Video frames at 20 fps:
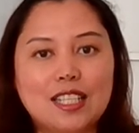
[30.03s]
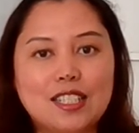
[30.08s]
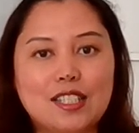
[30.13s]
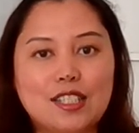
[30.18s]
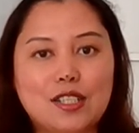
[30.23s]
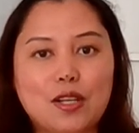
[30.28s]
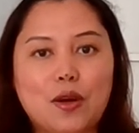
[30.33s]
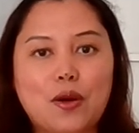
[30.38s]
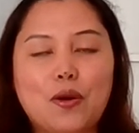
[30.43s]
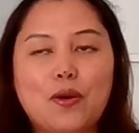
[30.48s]

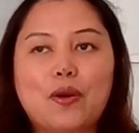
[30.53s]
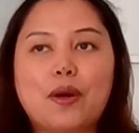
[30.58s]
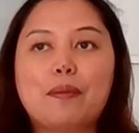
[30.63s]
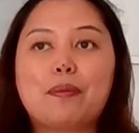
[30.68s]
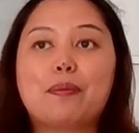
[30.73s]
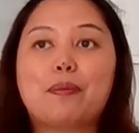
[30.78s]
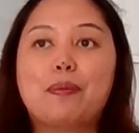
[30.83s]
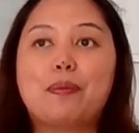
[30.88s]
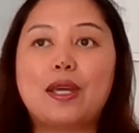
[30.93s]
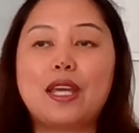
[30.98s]

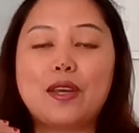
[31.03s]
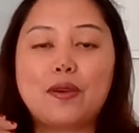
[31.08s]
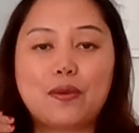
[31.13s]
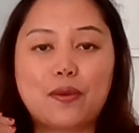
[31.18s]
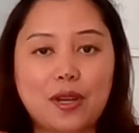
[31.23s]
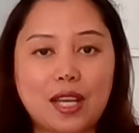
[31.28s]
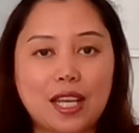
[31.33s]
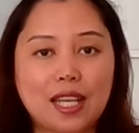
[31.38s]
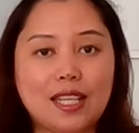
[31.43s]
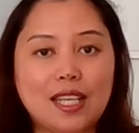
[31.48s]
So be
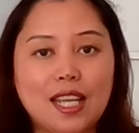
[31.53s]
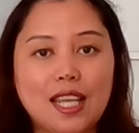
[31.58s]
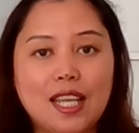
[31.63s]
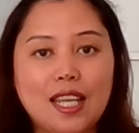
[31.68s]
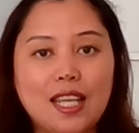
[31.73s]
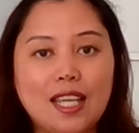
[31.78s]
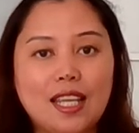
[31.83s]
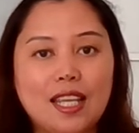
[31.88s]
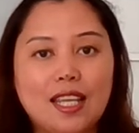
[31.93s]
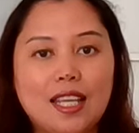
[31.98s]

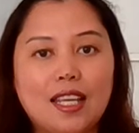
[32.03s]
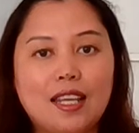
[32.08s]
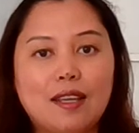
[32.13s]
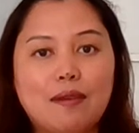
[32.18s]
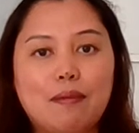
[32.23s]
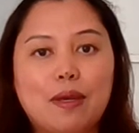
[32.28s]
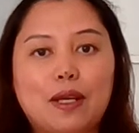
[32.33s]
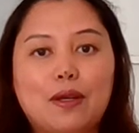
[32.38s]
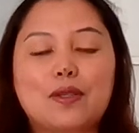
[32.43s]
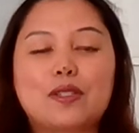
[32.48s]
ready,
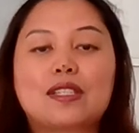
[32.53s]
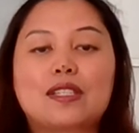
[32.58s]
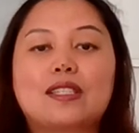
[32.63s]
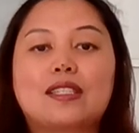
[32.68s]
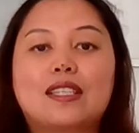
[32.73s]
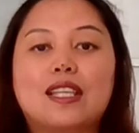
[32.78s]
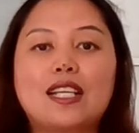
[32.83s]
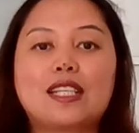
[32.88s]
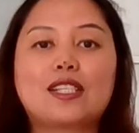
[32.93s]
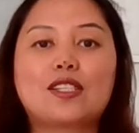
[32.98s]

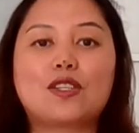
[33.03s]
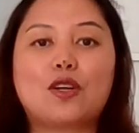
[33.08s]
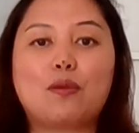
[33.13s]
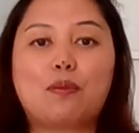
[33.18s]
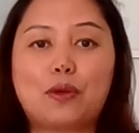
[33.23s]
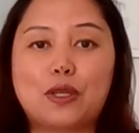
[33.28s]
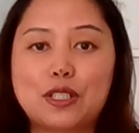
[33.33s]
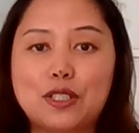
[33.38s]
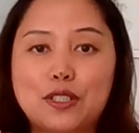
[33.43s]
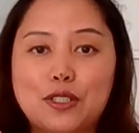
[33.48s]
because these
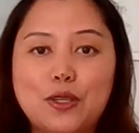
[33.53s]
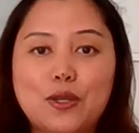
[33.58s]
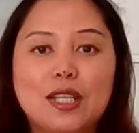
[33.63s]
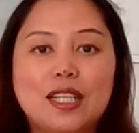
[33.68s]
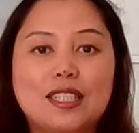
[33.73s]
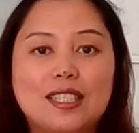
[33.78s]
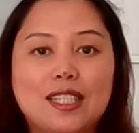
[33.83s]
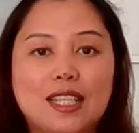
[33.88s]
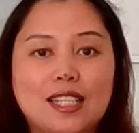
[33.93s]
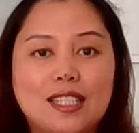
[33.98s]

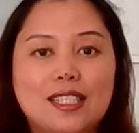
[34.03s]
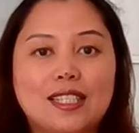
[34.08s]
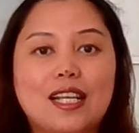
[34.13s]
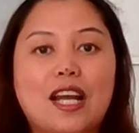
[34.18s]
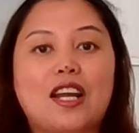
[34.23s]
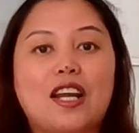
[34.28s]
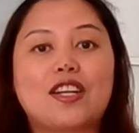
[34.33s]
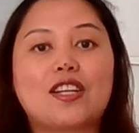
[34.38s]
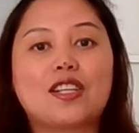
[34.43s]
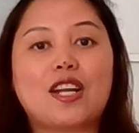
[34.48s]
opportunities
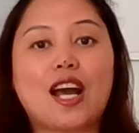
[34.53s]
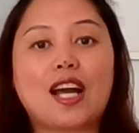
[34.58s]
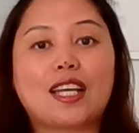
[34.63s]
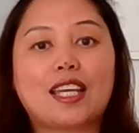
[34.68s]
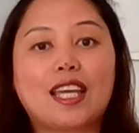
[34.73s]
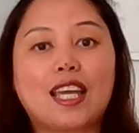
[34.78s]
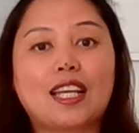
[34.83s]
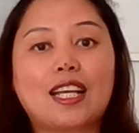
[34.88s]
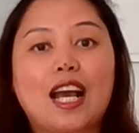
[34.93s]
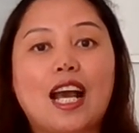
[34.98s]
are
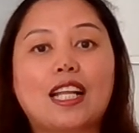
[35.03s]
knocking